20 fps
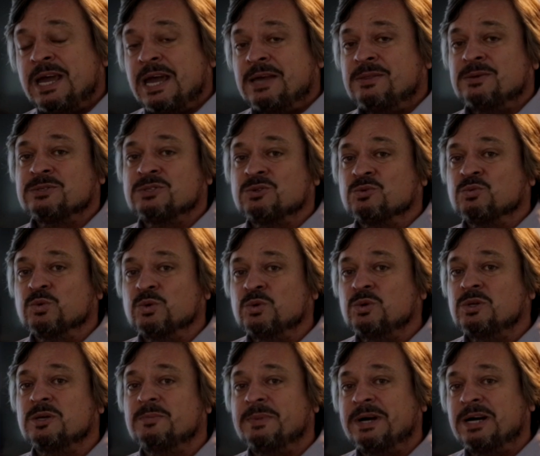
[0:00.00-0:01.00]
And there's a
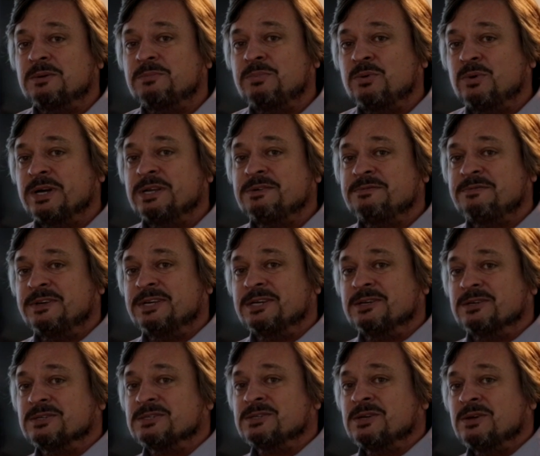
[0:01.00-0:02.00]
rule about point
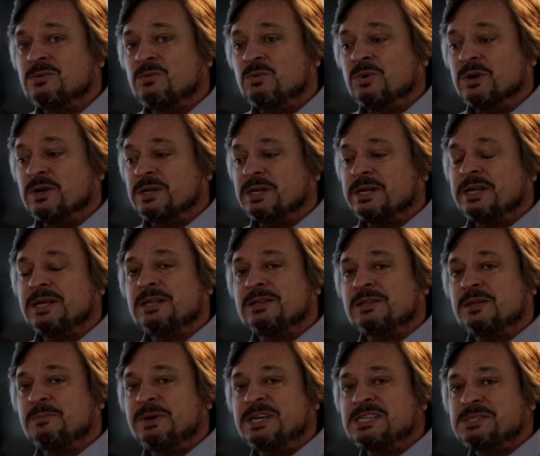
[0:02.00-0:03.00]
figures where
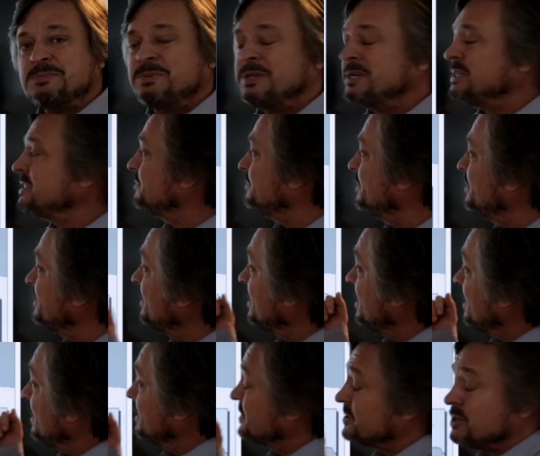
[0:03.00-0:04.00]
the best placement,
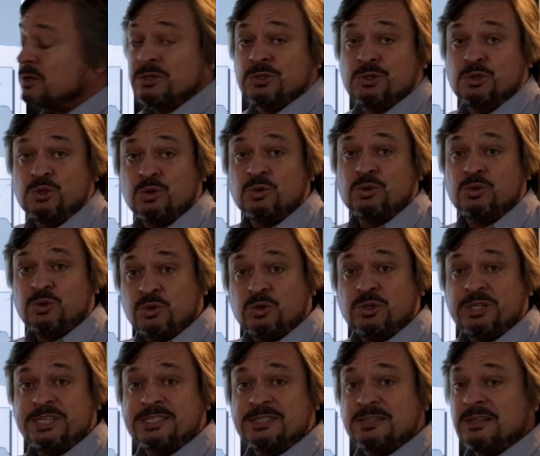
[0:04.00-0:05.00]
it's called
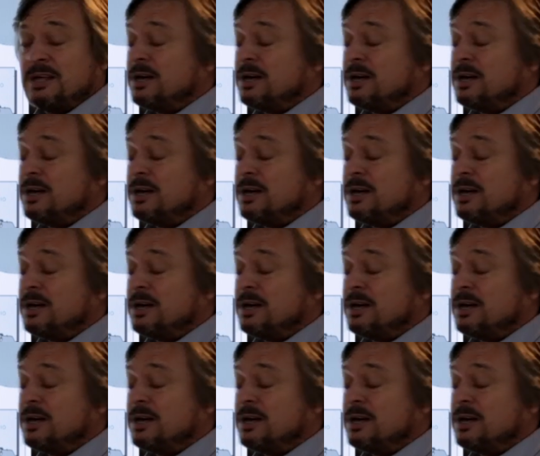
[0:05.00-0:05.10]
Yoeli's